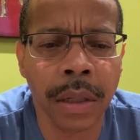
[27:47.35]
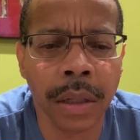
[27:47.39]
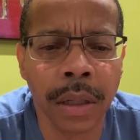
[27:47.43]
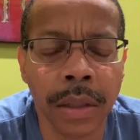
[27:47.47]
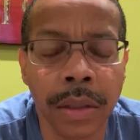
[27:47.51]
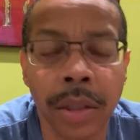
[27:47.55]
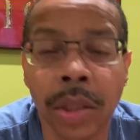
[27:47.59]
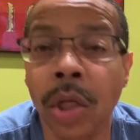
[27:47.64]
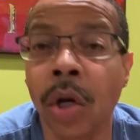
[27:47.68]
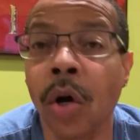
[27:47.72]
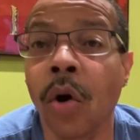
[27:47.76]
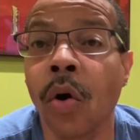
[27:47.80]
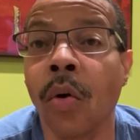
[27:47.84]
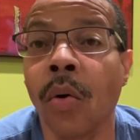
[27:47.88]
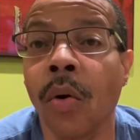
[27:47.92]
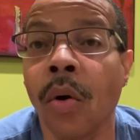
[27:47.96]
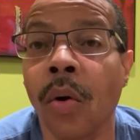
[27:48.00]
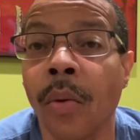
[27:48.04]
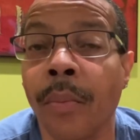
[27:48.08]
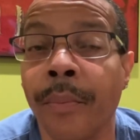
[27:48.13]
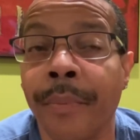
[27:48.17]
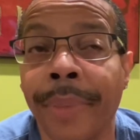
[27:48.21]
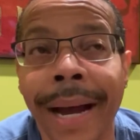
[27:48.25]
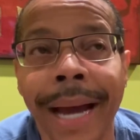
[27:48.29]
So,
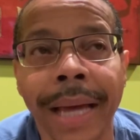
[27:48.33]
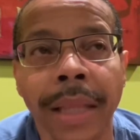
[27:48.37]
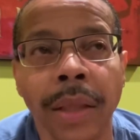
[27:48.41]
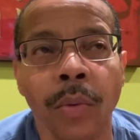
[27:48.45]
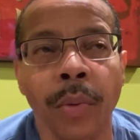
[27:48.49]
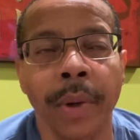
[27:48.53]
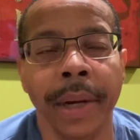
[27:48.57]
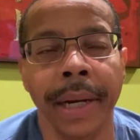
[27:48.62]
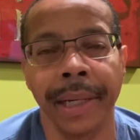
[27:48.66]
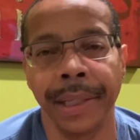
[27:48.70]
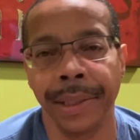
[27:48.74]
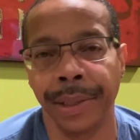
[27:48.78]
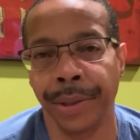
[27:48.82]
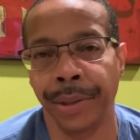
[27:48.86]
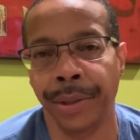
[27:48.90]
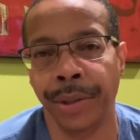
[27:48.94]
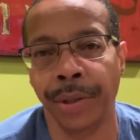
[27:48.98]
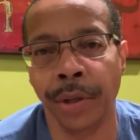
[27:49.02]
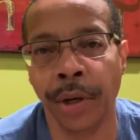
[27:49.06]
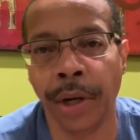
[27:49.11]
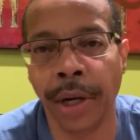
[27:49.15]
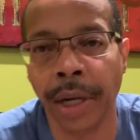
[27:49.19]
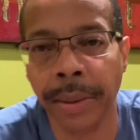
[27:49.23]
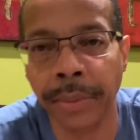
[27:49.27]
by the way,
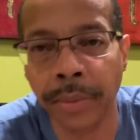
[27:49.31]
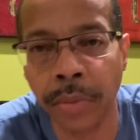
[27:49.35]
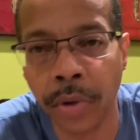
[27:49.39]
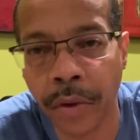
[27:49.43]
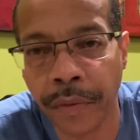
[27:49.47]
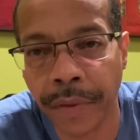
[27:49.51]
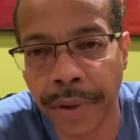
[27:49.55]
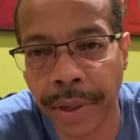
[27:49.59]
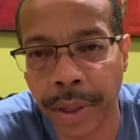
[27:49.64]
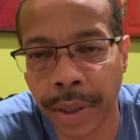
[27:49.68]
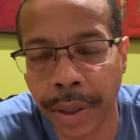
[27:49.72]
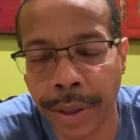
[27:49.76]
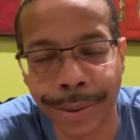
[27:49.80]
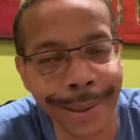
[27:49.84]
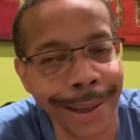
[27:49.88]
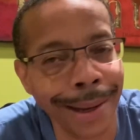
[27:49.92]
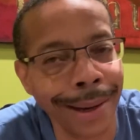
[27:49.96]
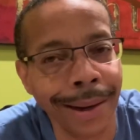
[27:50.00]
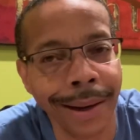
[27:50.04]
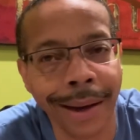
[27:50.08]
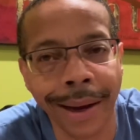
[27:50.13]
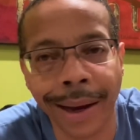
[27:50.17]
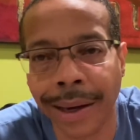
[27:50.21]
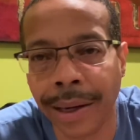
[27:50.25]
during the movie, because
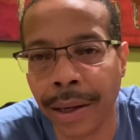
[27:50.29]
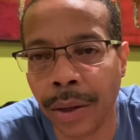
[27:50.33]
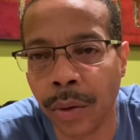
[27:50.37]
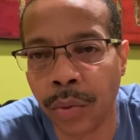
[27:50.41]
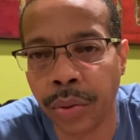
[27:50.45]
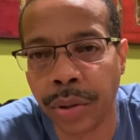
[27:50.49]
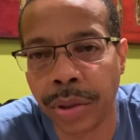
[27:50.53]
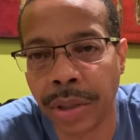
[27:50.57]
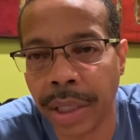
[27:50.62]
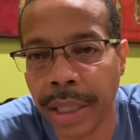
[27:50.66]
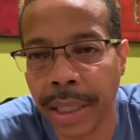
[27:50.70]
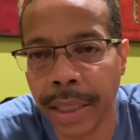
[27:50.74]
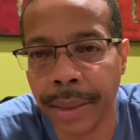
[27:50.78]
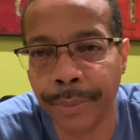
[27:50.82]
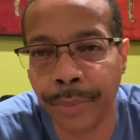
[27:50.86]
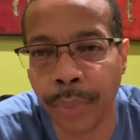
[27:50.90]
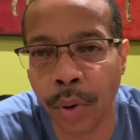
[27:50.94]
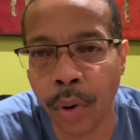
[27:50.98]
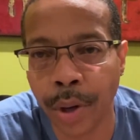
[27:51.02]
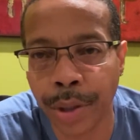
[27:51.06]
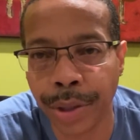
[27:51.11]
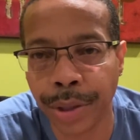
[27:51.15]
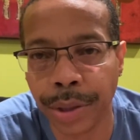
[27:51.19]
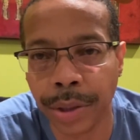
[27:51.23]
I I have seen
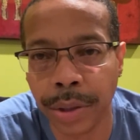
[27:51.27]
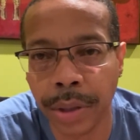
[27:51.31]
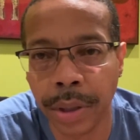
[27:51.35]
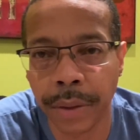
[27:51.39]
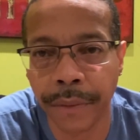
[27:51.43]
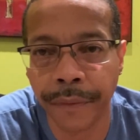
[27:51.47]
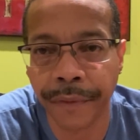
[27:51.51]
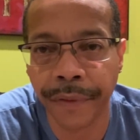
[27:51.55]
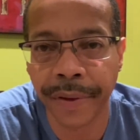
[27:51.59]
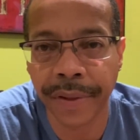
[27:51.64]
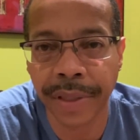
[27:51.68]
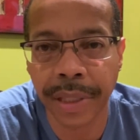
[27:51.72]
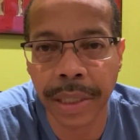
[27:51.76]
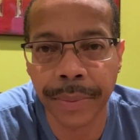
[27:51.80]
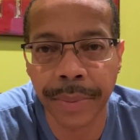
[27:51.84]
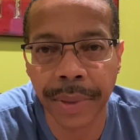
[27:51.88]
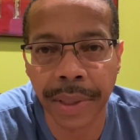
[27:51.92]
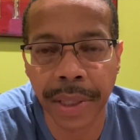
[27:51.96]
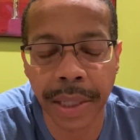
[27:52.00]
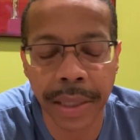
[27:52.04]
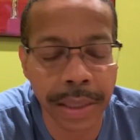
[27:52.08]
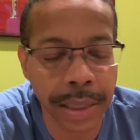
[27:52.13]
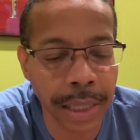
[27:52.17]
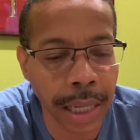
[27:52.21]
Boys in the Hood 15
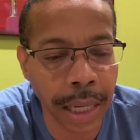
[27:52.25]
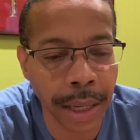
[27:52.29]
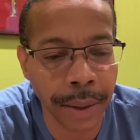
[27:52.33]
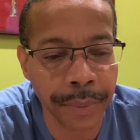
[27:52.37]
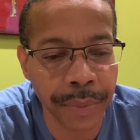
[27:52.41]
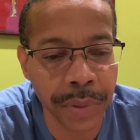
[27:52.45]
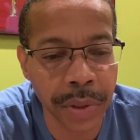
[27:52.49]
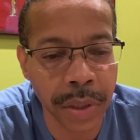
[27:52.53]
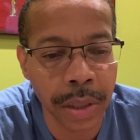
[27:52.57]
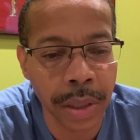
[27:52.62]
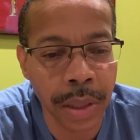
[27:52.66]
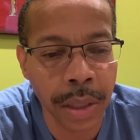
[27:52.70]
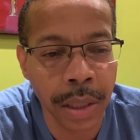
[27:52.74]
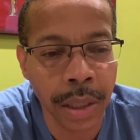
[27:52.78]
million times,